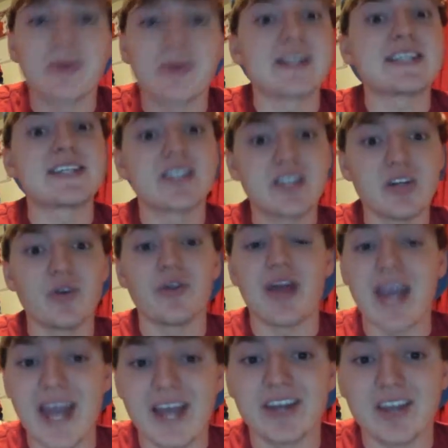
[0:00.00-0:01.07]
But he's still the
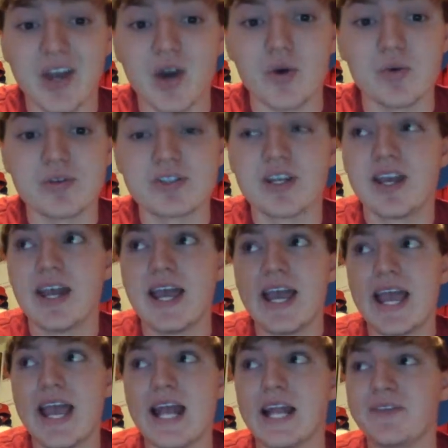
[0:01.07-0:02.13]
head coach,
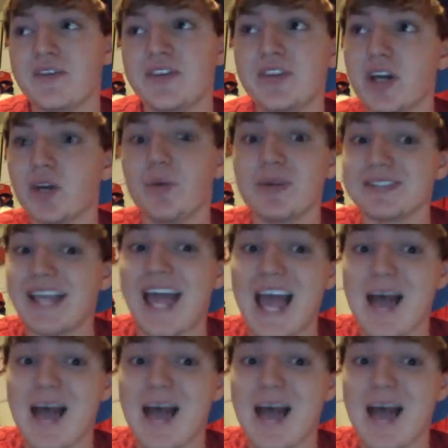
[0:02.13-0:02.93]
and if he thought it was